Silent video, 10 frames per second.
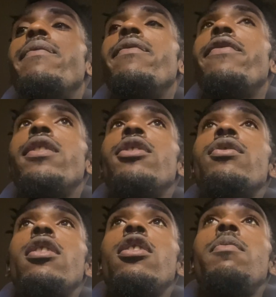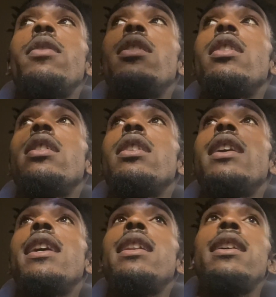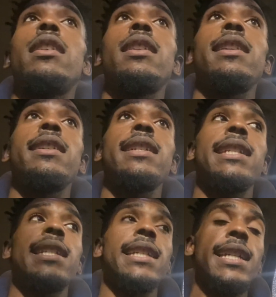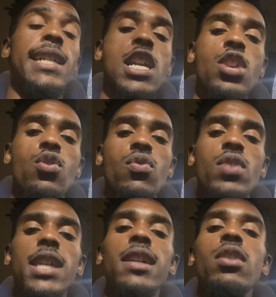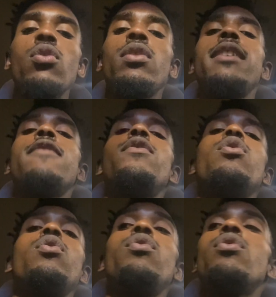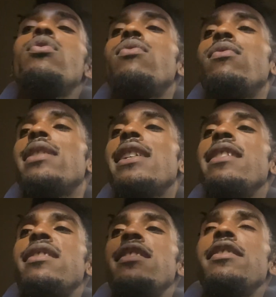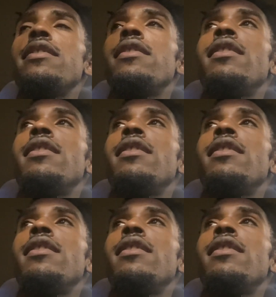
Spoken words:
finna start up another goddamn less shit. You know, if you know, you know type shit.